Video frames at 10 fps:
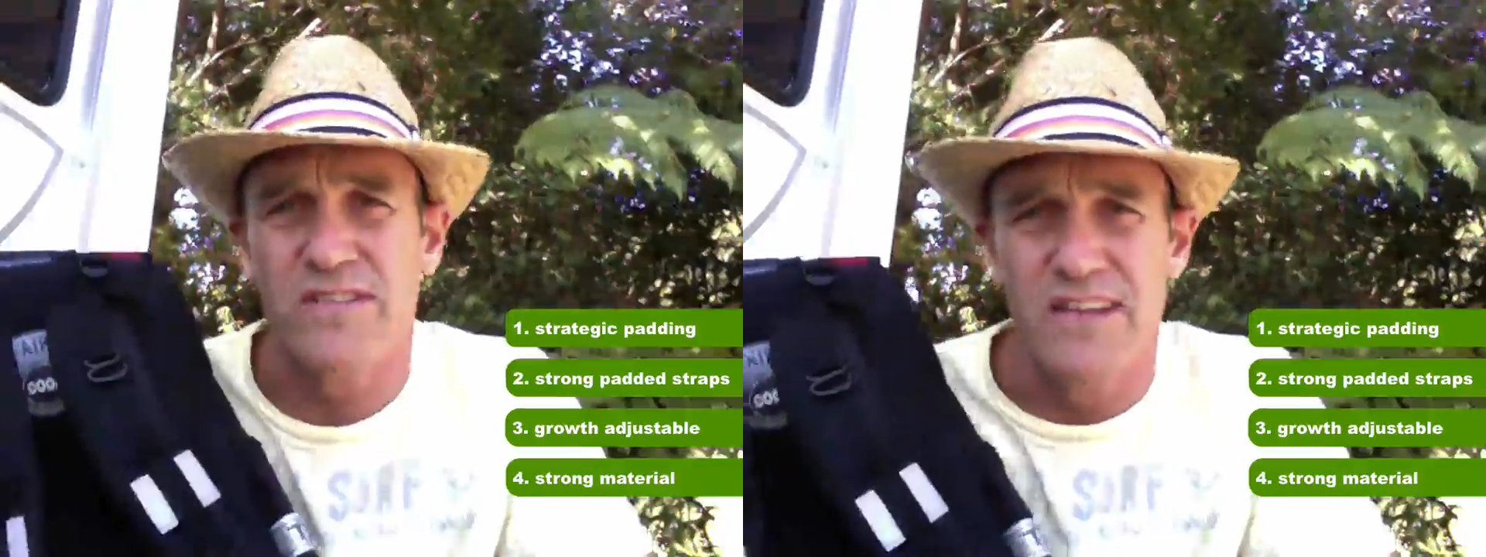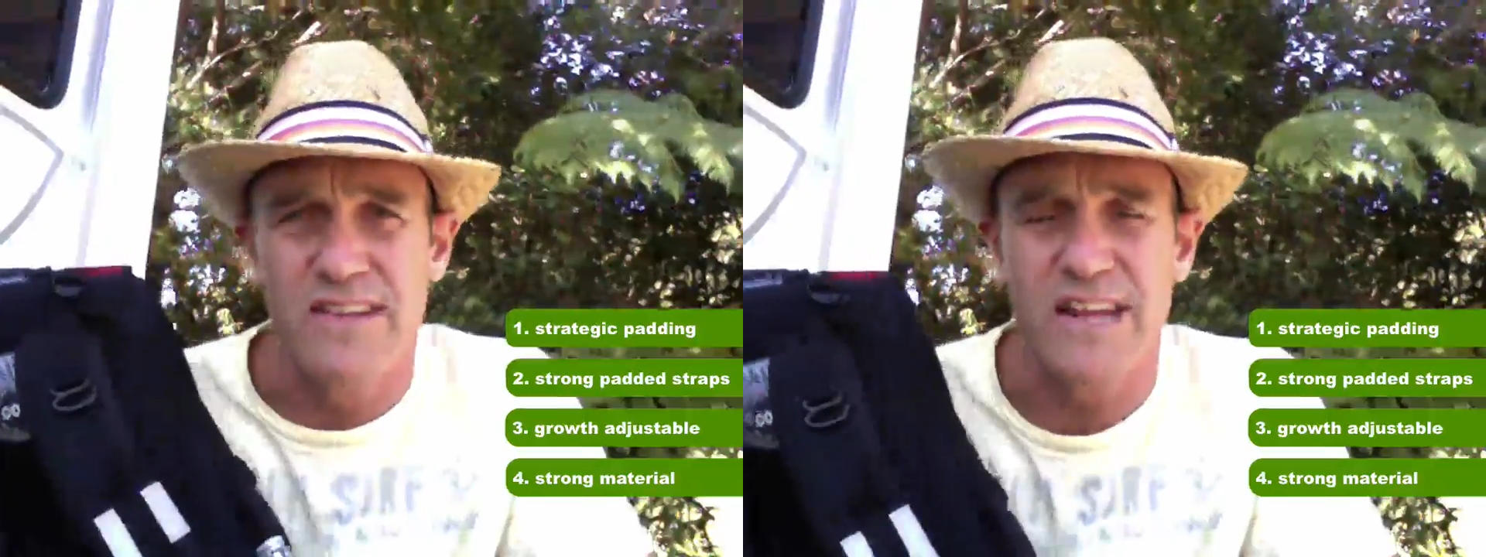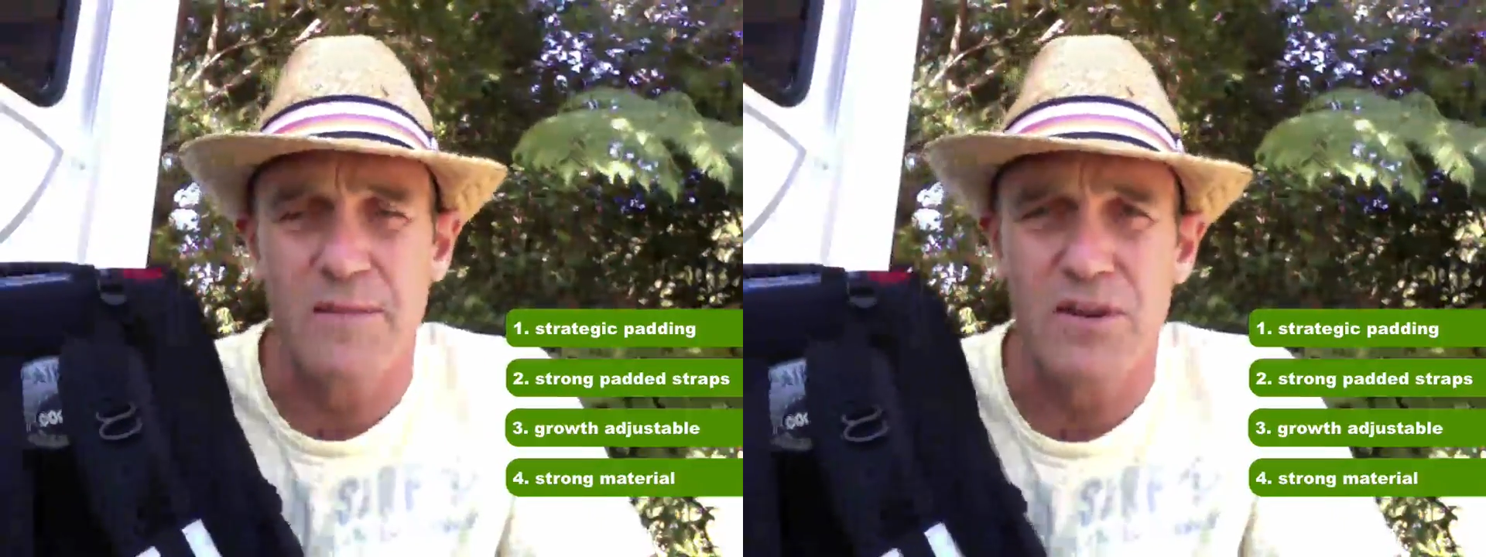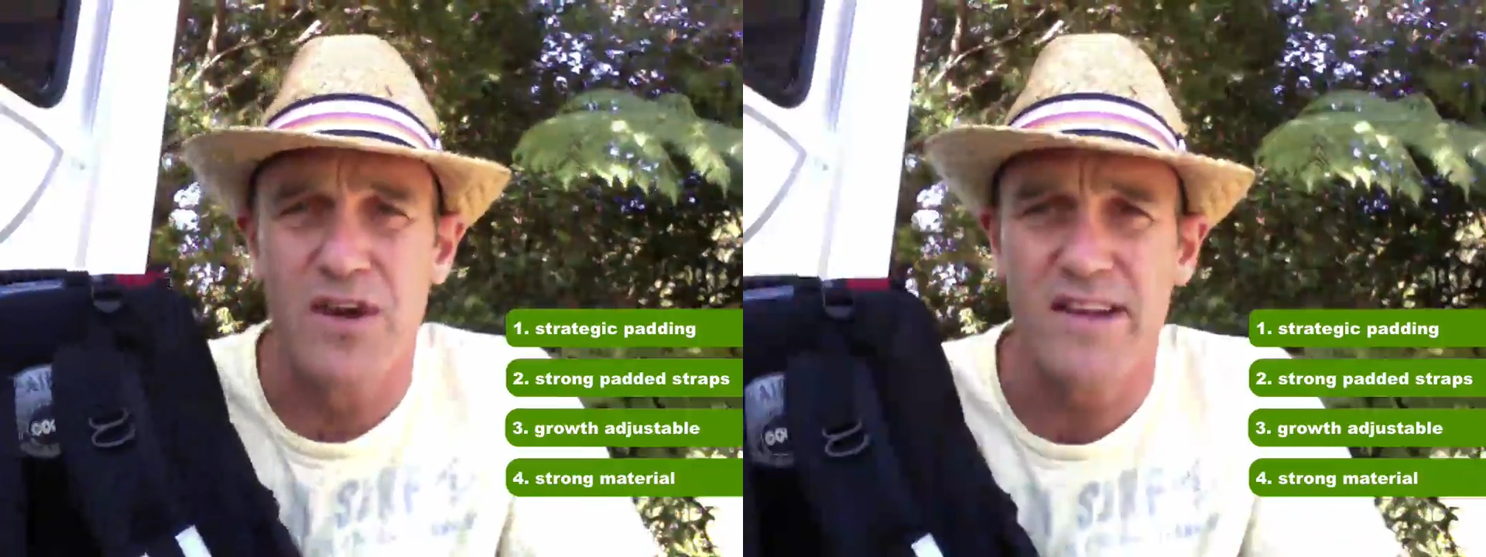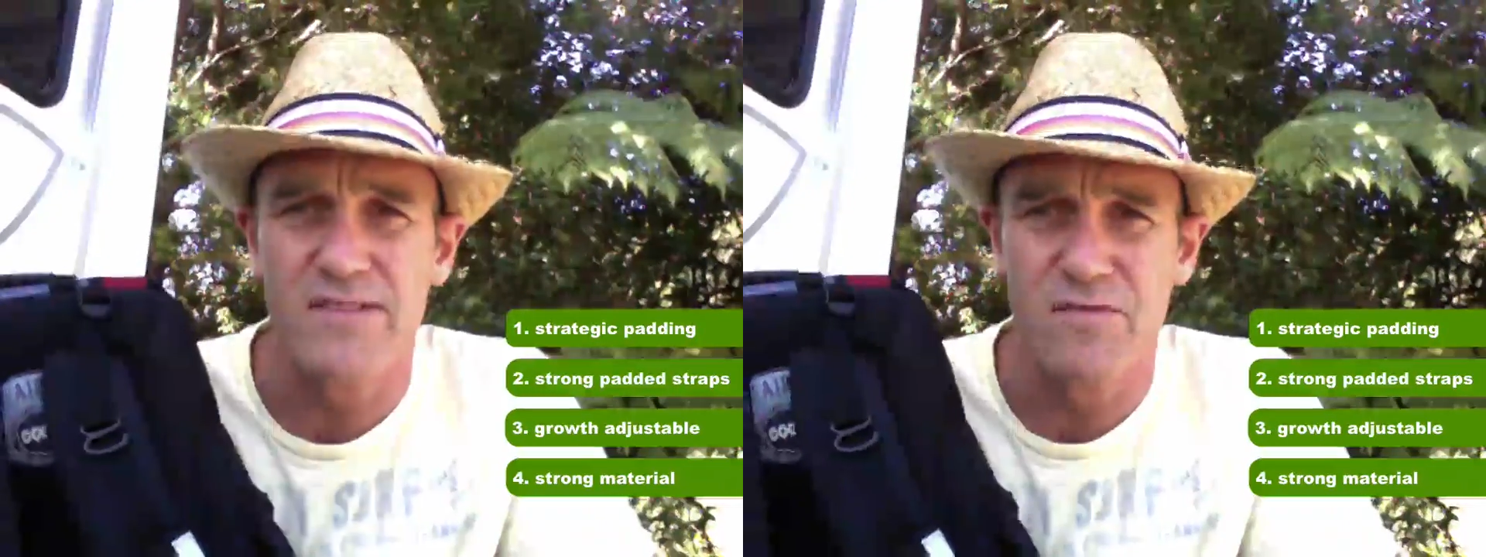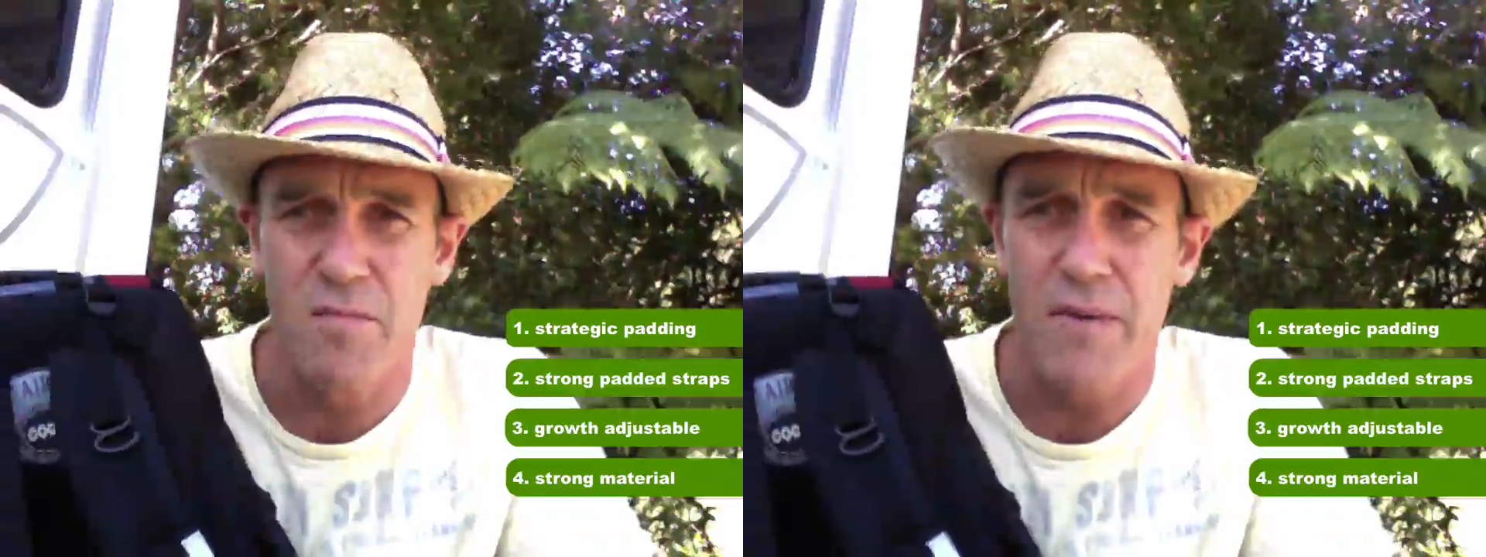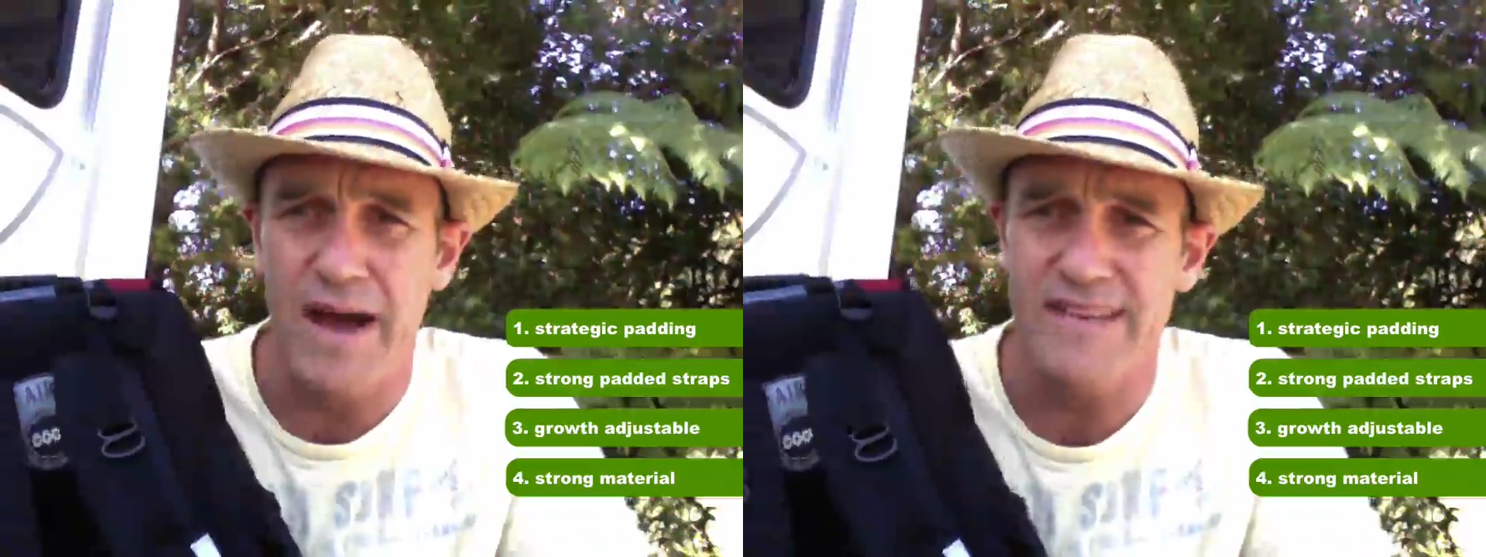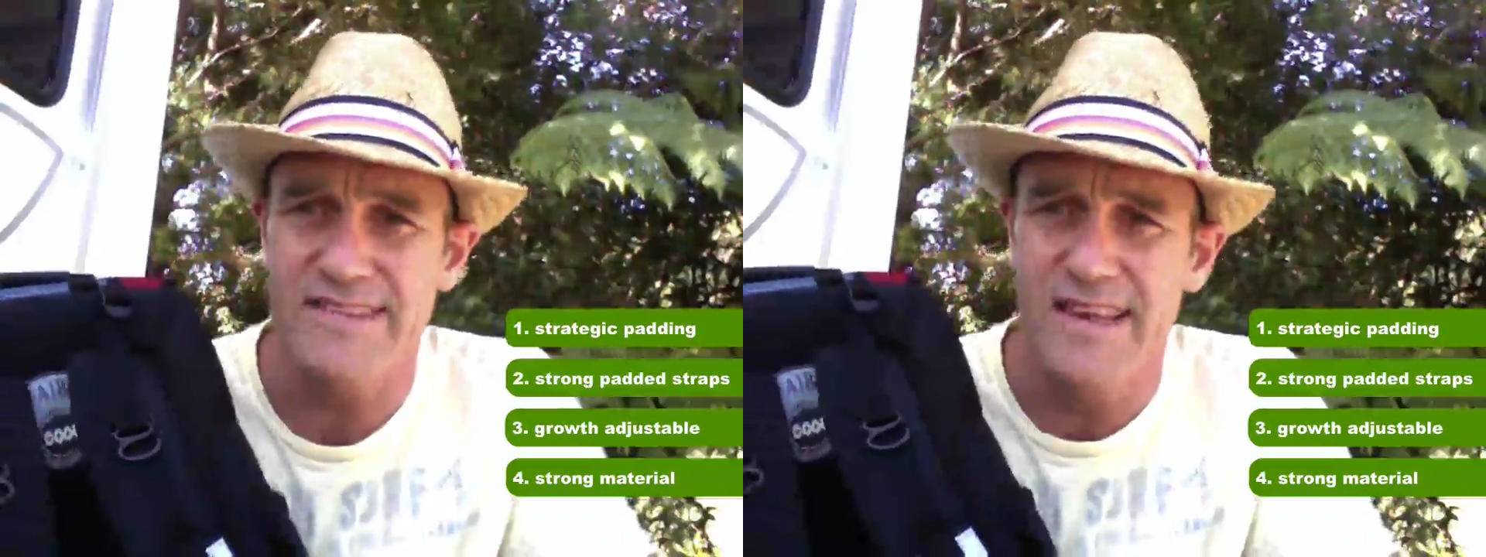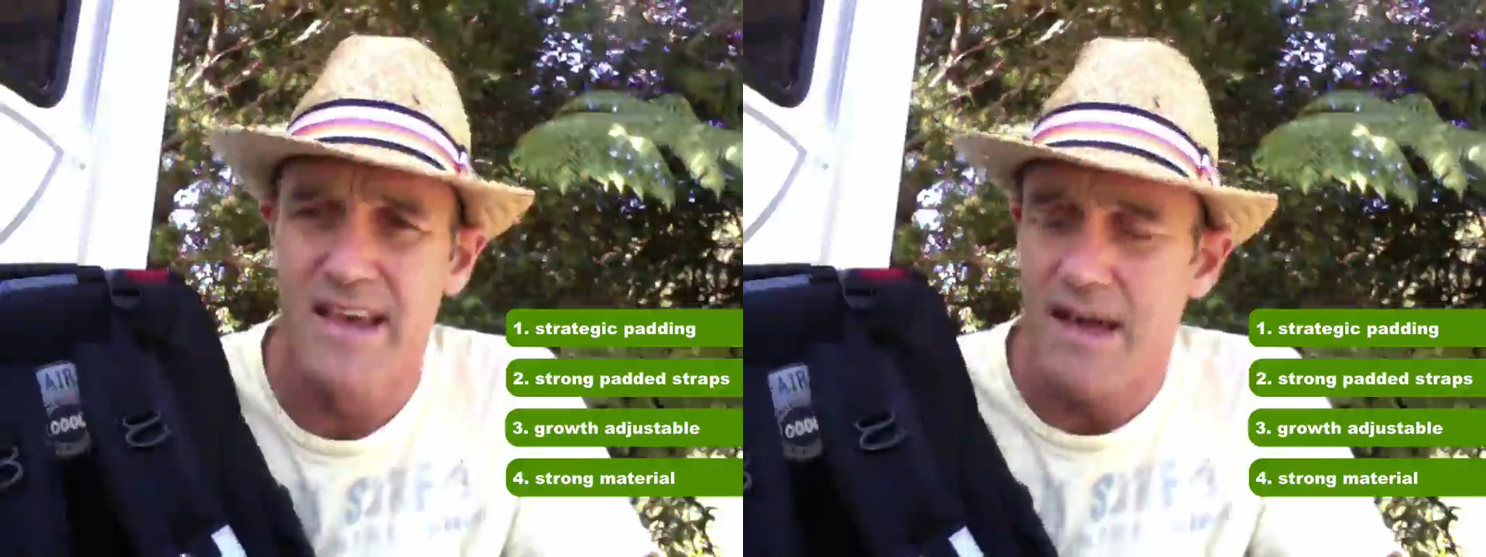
so that it's going to be nice and robust.